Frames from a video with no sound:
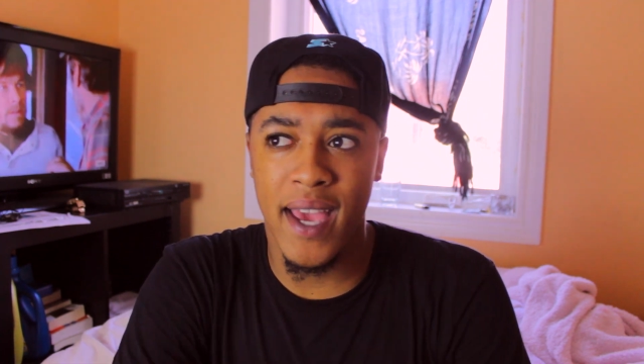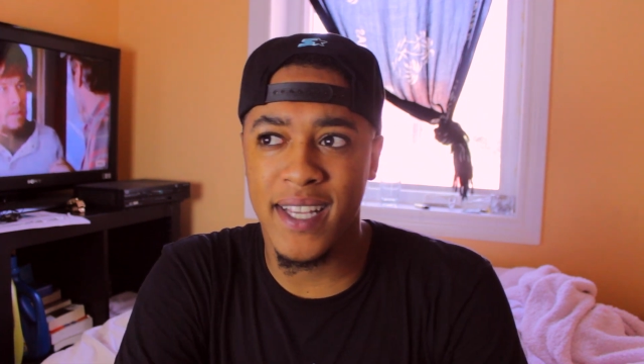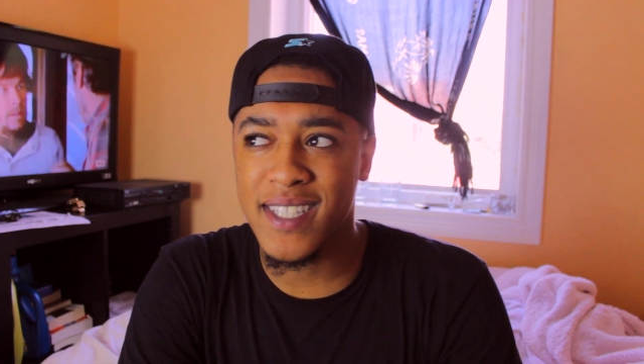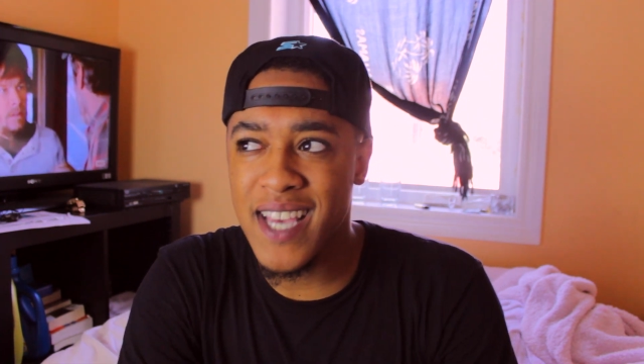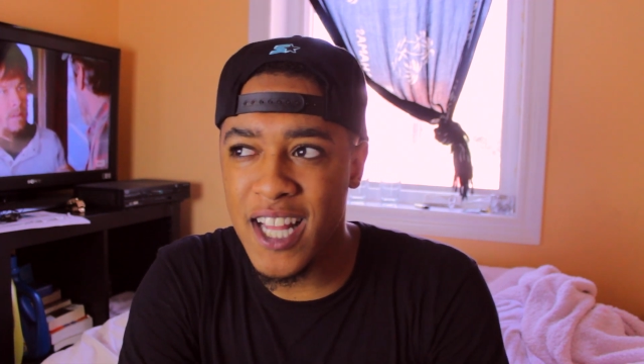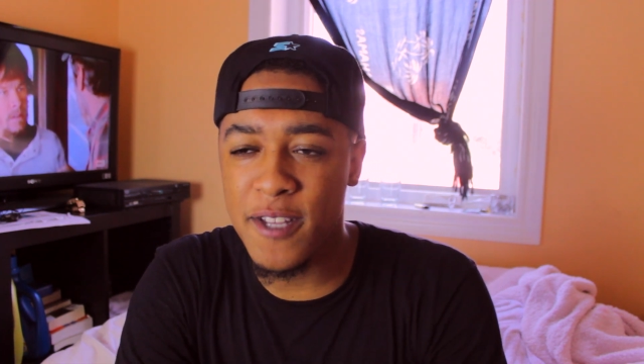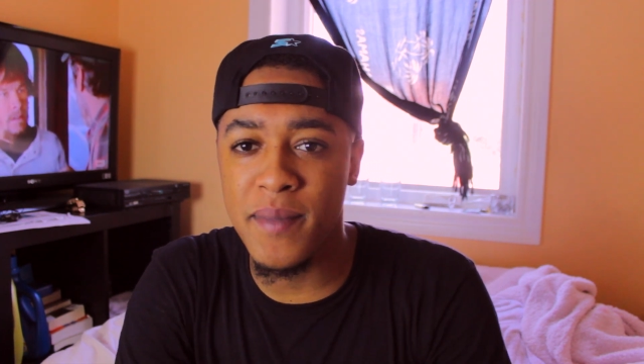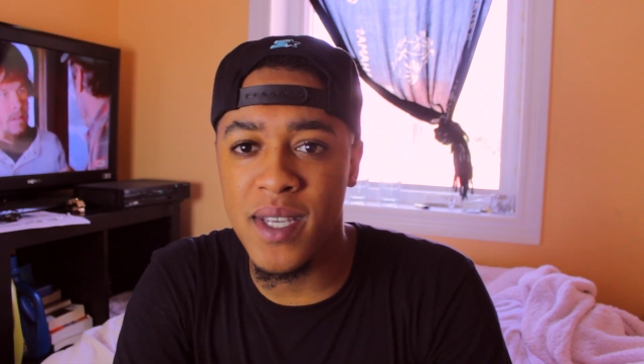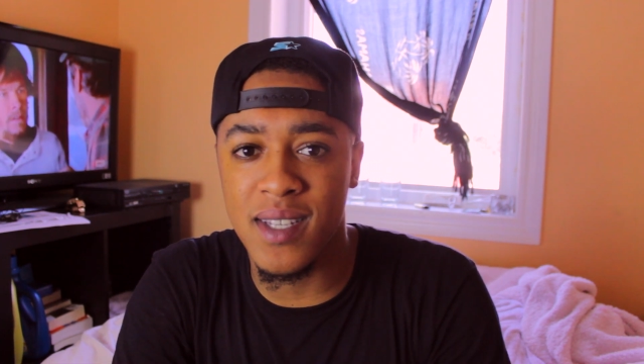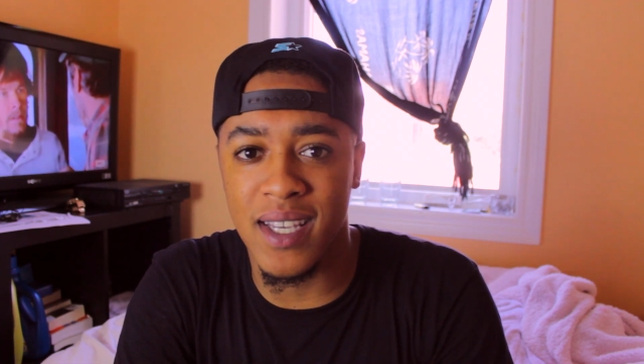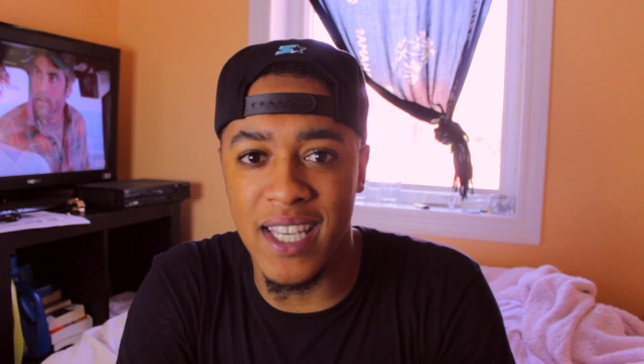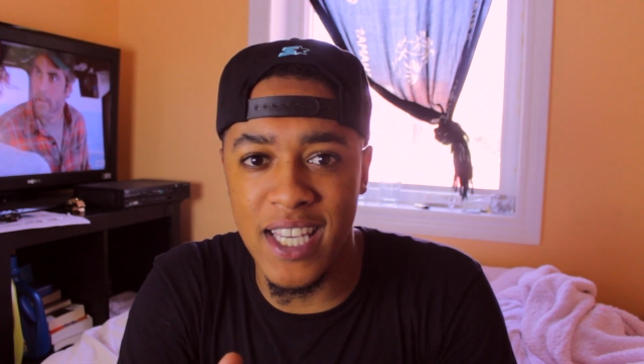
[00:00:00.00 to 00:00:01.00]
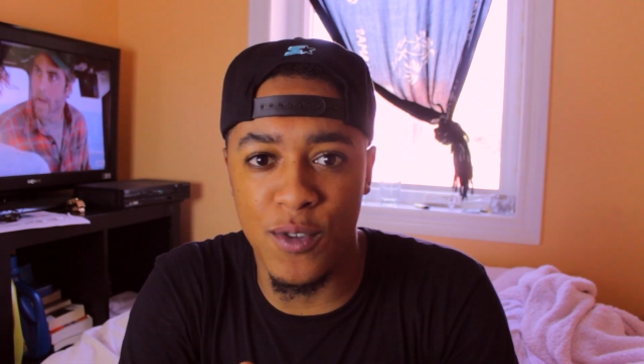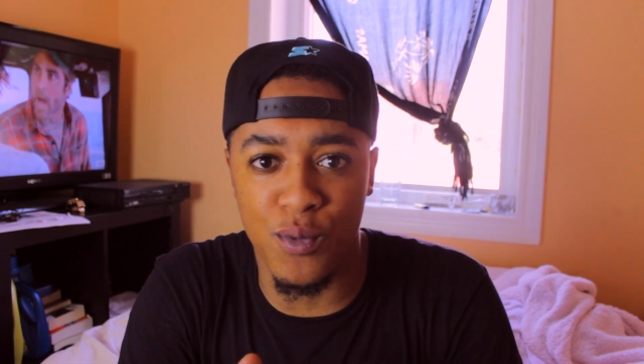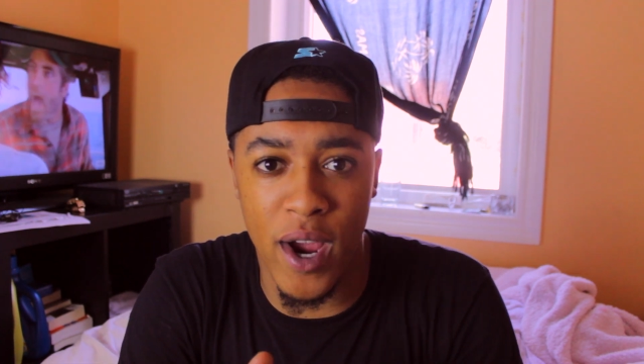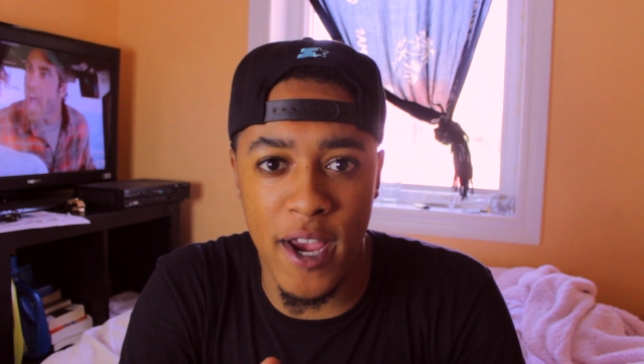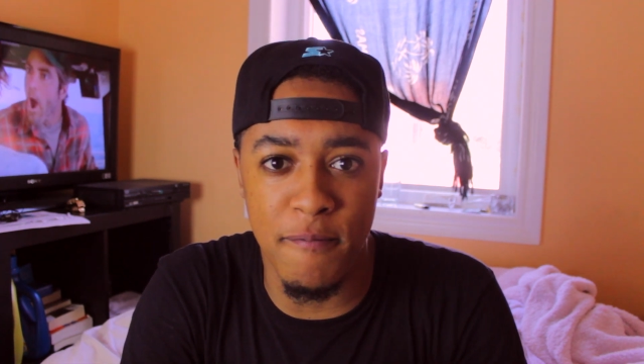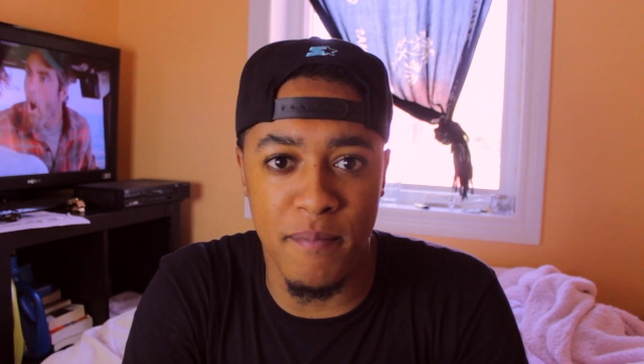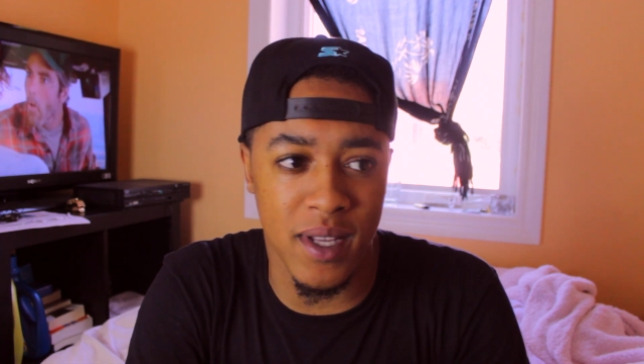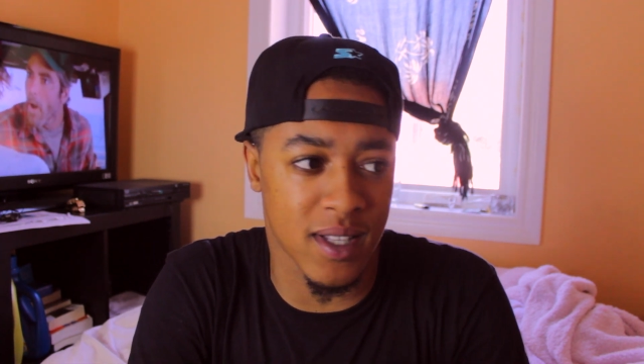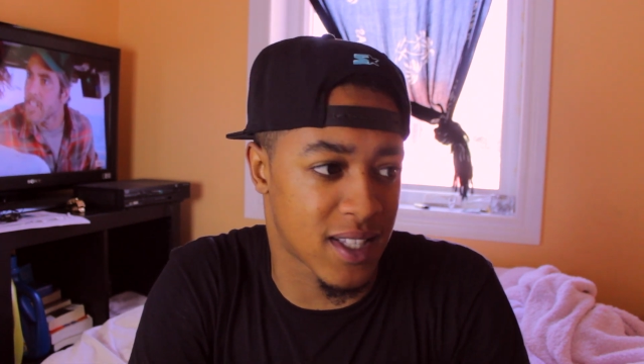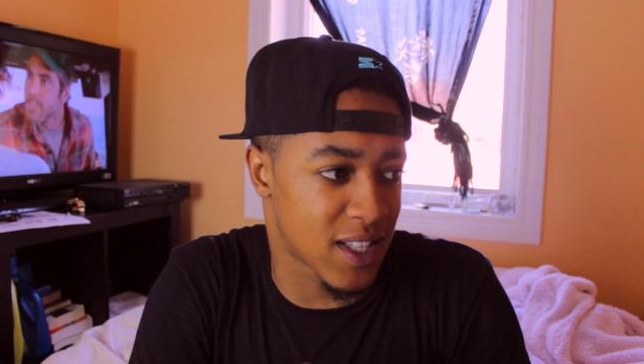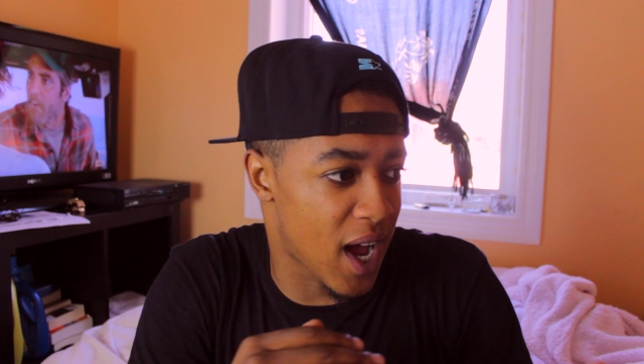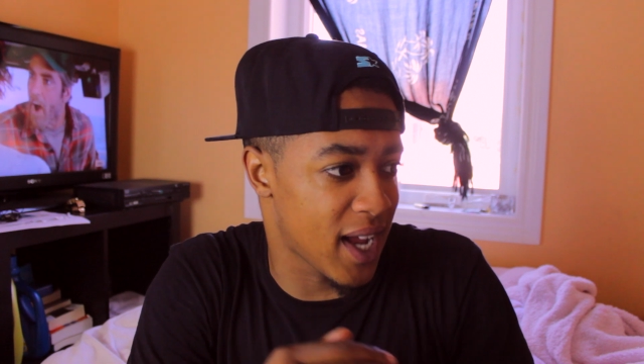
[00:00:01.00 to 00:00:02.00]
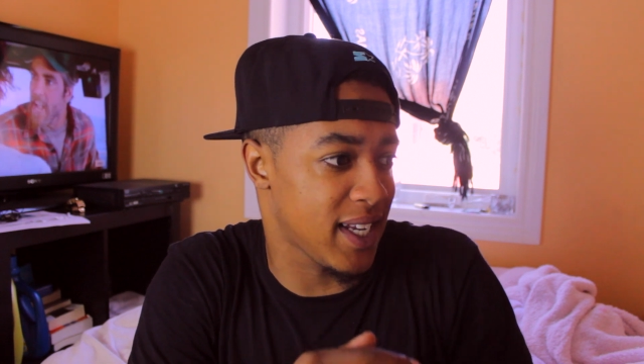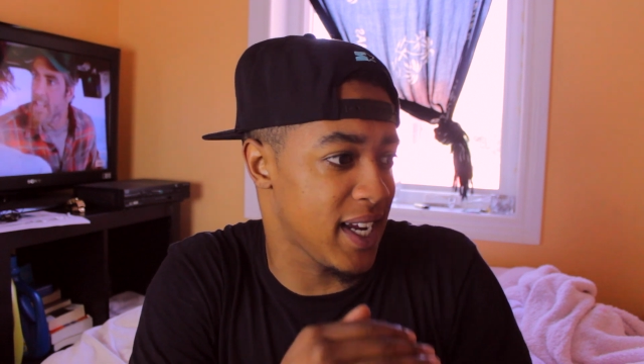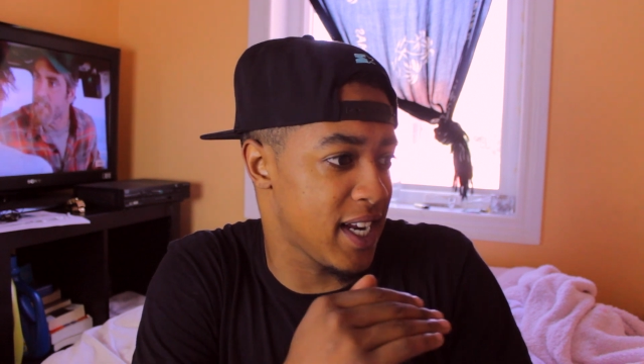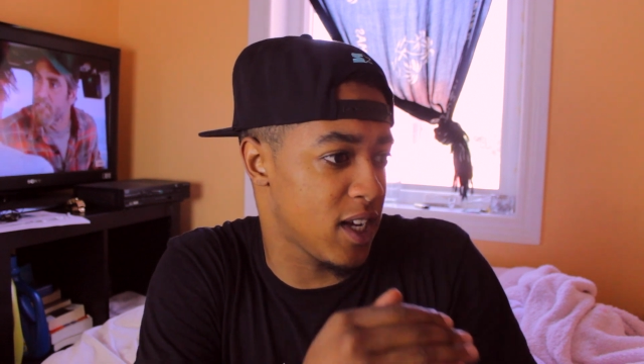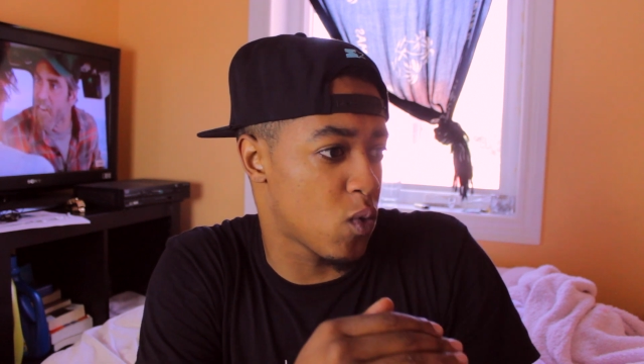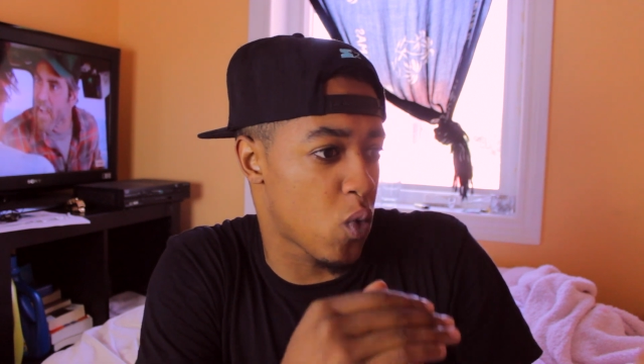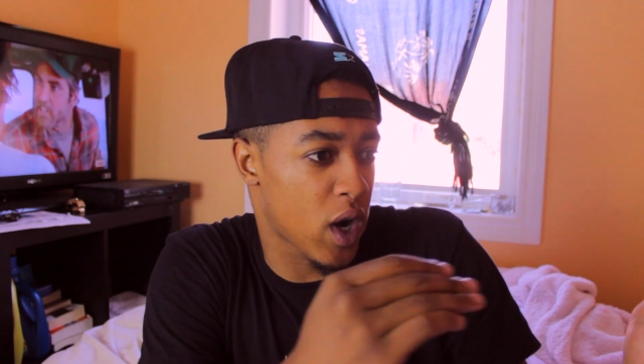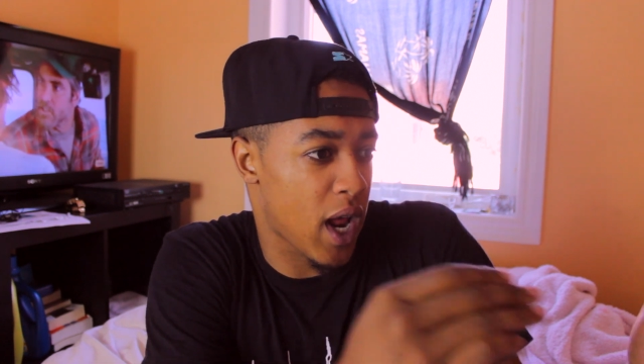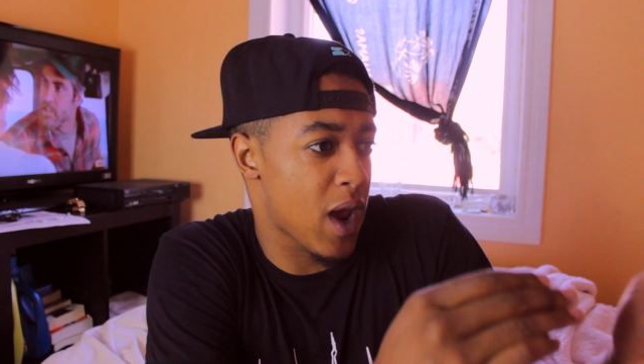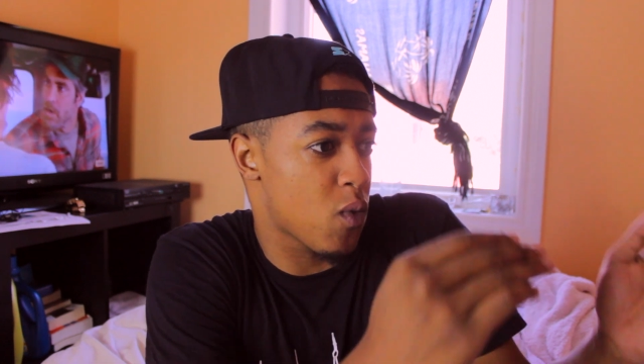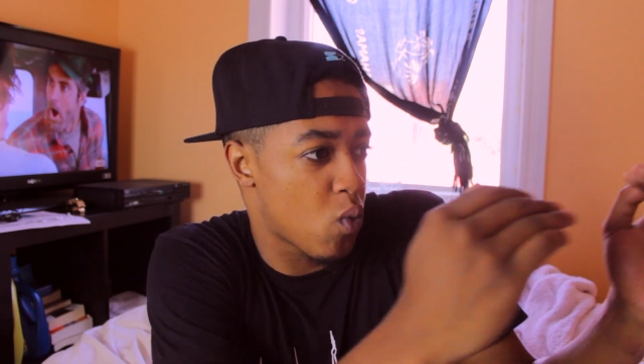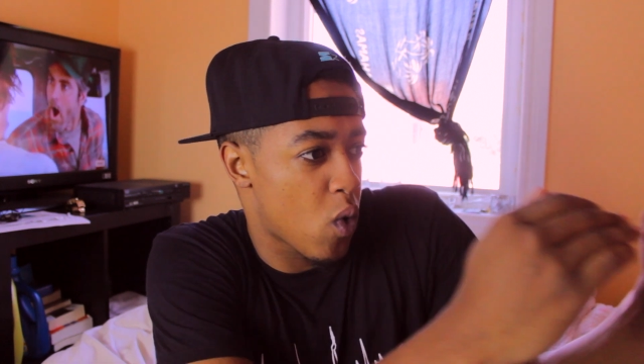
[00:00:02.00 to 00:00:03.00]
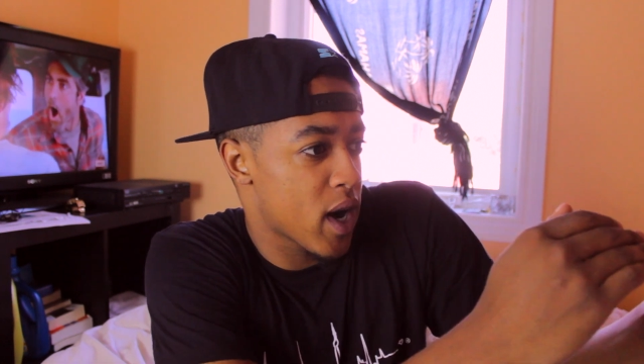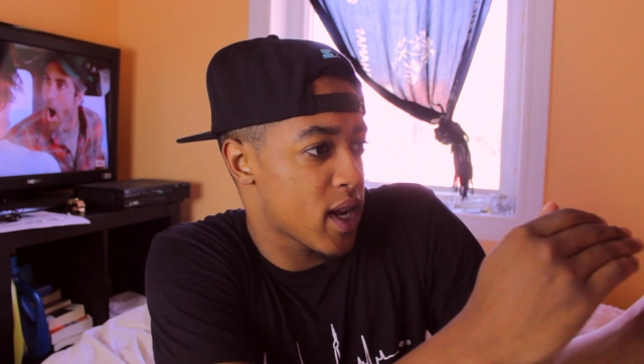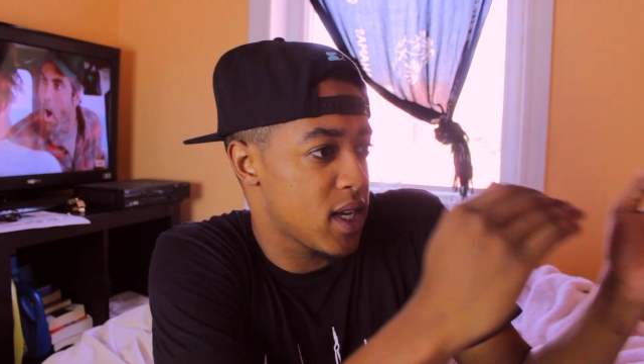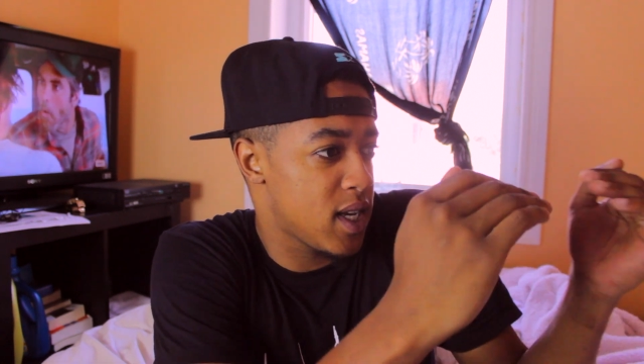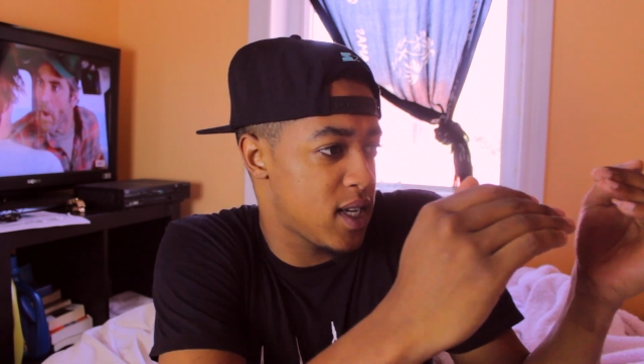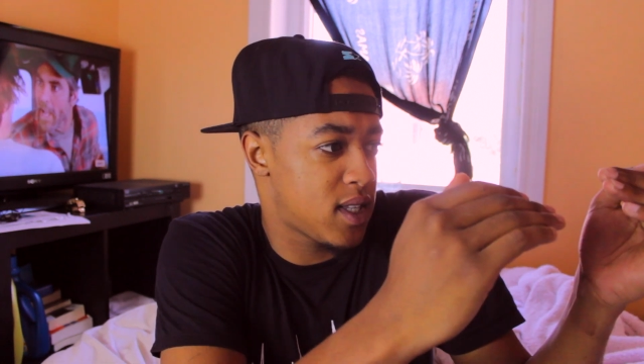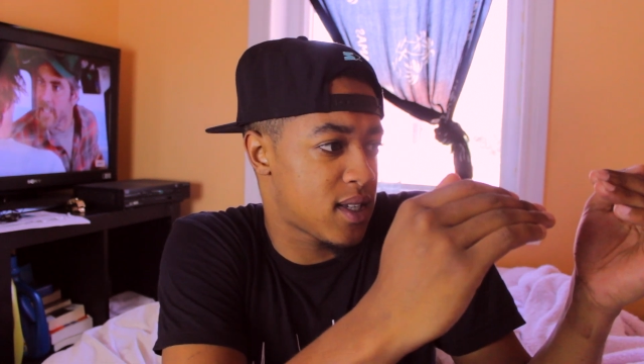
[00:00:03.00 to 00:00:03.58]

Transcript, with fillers: And telling me to eat right means not eating what I want to eat.